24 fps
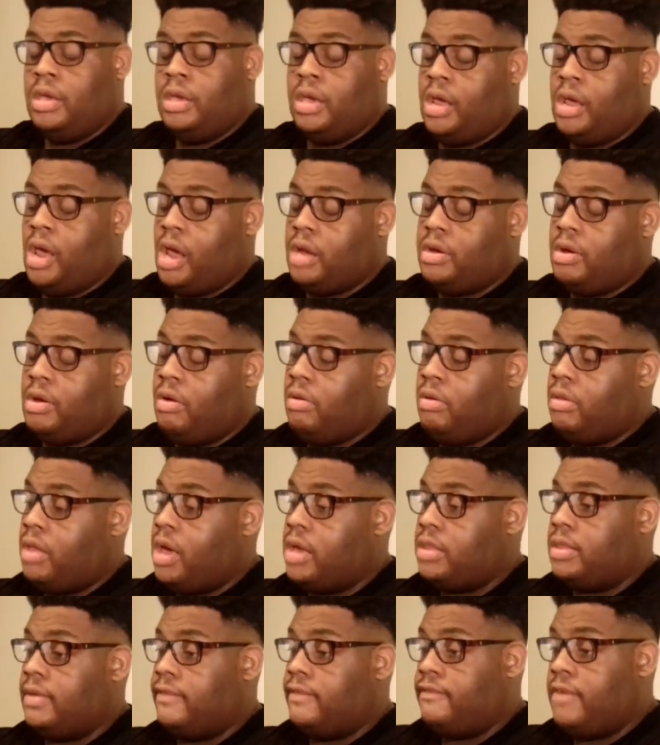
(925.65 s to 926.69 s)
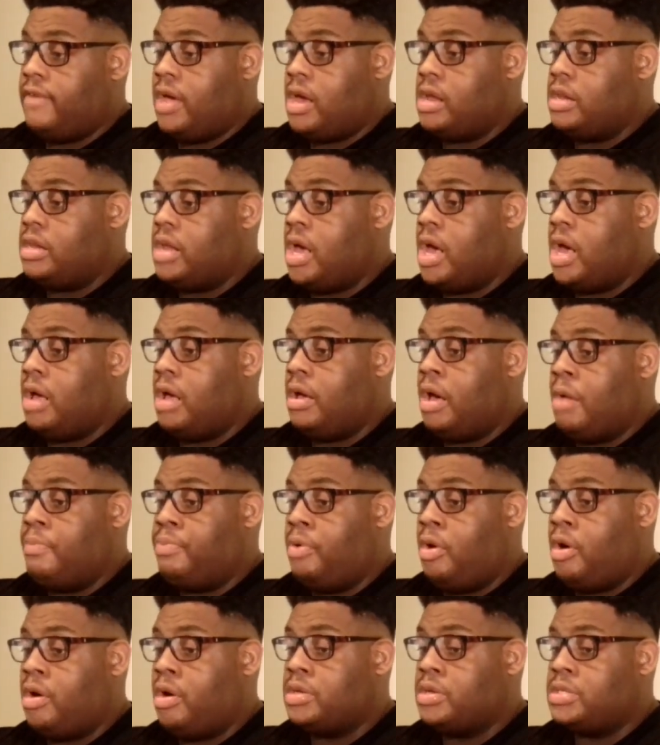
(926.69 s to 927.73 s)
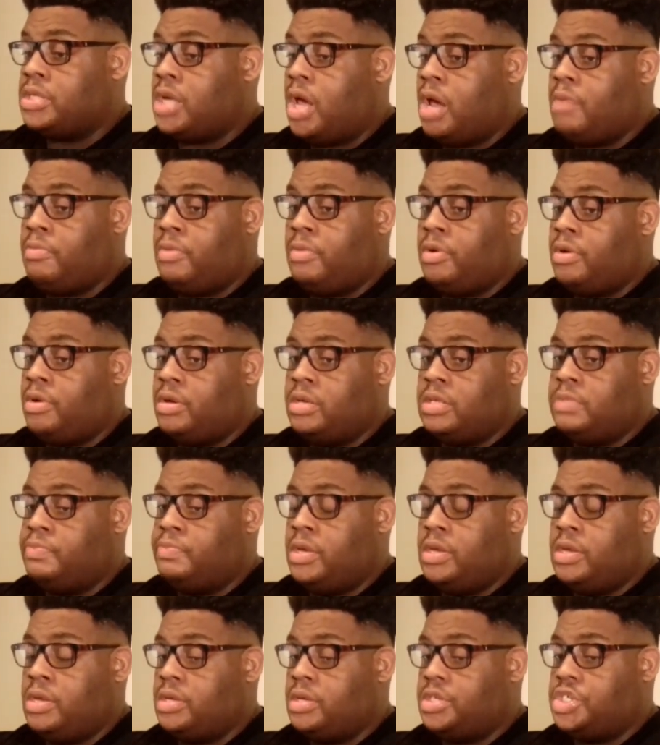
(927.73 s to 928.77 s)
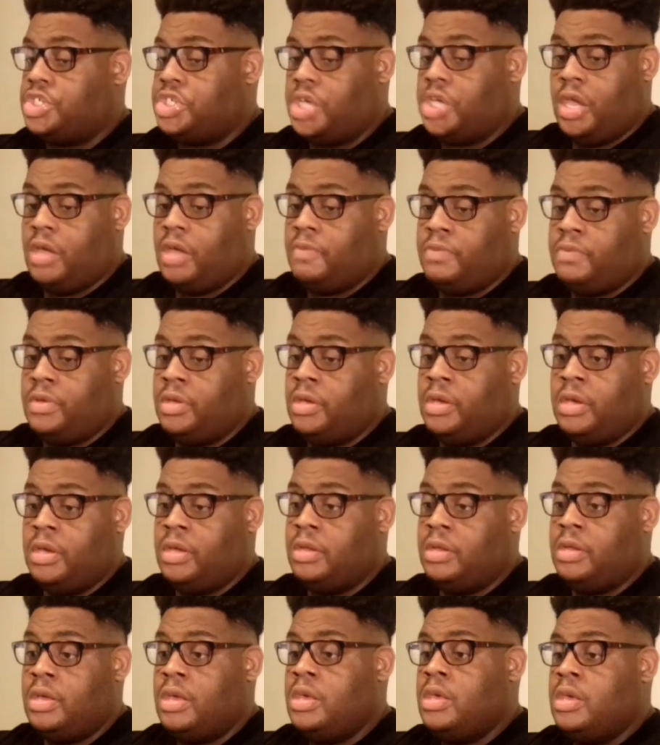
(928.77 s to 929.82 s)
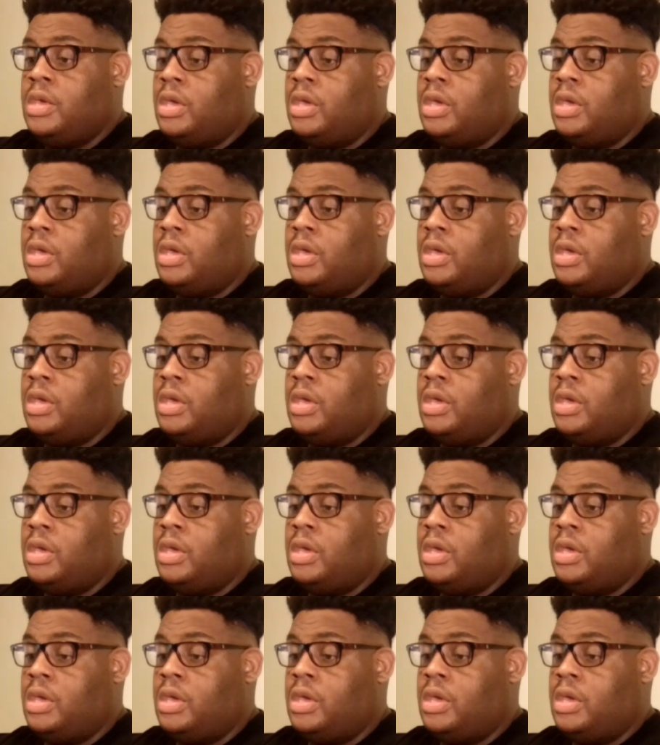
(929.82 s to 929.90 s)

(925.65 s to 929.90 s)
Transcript: And I don't like the fact that a part-timer is being a champion